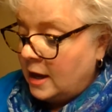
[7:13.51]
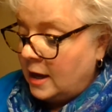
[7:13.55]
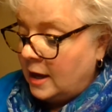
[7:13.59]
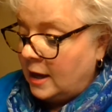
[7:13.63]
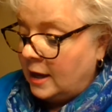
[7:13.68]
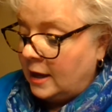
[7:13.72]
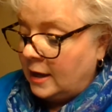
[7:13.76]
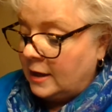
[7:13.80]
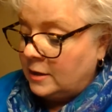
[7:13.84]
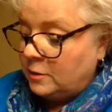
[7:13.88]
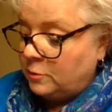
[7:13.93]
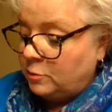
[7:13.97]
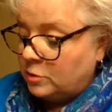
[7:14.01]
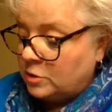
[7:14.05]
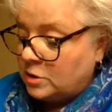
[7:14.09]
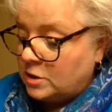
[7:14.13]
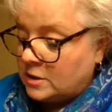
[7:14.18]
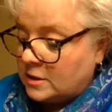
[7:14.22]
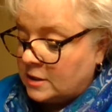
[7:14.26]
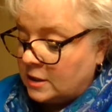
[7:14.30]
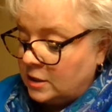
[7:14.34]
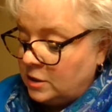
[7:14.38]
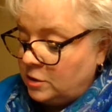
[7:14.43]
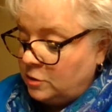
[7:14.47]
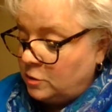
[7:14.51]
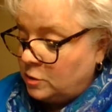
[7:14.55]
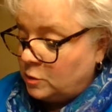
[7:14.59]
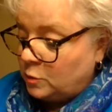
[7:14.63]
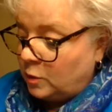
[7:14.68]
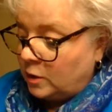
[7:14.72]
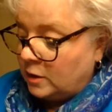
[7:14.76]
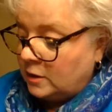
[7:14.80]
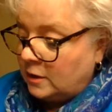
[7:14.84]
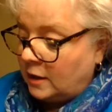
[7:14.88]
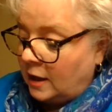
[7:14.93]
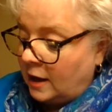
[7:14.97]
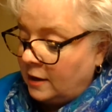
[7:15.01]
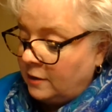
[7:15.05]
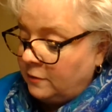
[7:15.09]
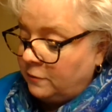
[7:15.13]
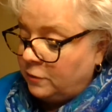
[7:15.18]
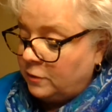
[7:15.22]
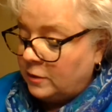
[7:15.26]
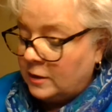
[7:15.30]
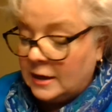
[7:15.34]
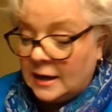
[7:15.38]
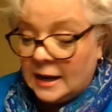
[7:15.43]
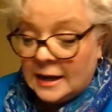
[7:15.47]
and we're just going to use one line
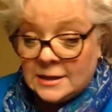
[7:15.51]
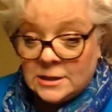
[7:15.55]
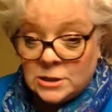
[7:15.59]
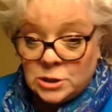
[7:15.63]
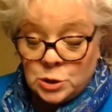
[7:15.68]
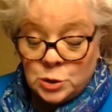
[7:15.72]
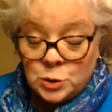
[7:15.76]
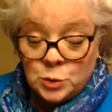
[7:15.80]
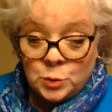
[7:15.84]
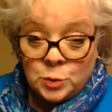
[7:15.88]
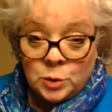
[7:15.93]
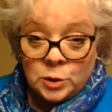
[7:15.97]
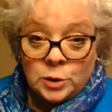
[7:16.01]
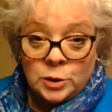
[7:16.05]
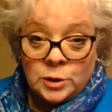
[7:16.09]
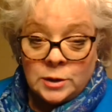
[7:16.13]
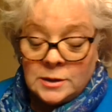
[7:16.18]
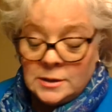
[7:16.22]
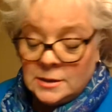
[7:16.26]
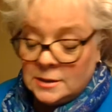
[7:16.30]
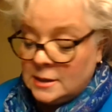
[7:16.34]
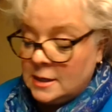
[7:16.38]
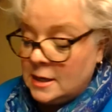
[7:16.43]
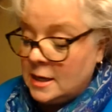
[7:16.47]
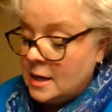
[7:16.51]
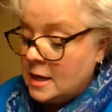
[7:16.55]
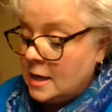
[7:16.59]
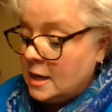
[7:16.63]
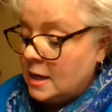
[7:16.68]
for the next two words.